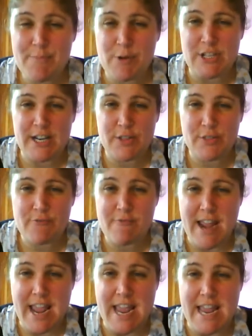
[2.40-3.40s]
Project
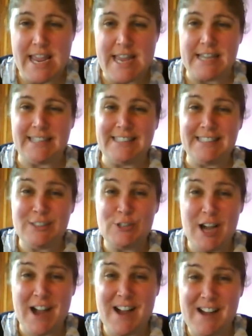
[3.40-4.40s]
3!
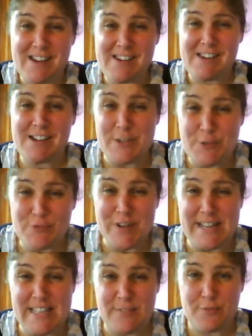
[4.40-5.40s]
Are you
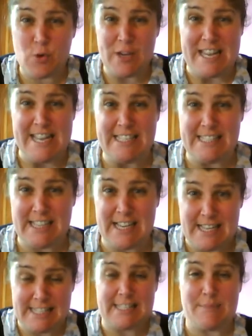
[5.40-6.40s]
ready for Easter
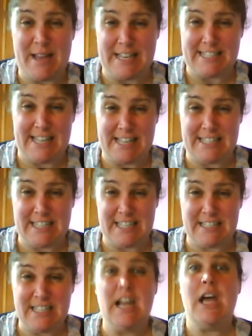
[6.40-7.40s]
and Semana
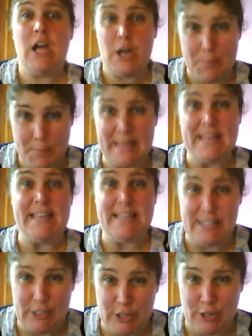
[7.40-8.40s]
Santa? Me
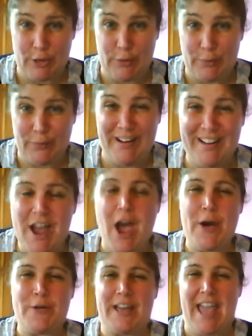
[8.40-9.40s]
too.
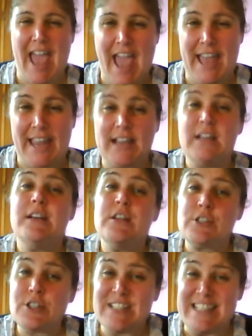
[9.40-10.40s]
Okay,
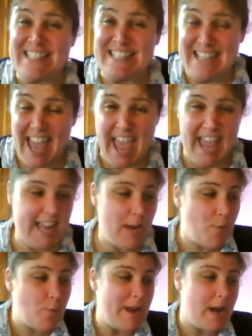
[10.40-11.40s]
so today
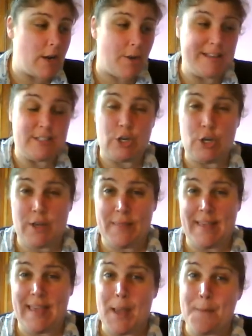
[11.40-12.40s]
we are going to look at
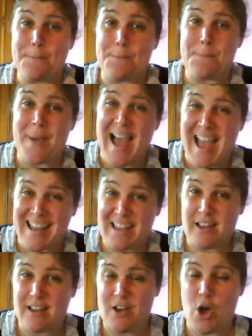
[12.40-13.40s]
the back
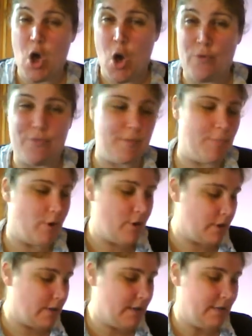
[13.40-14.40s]
of the book.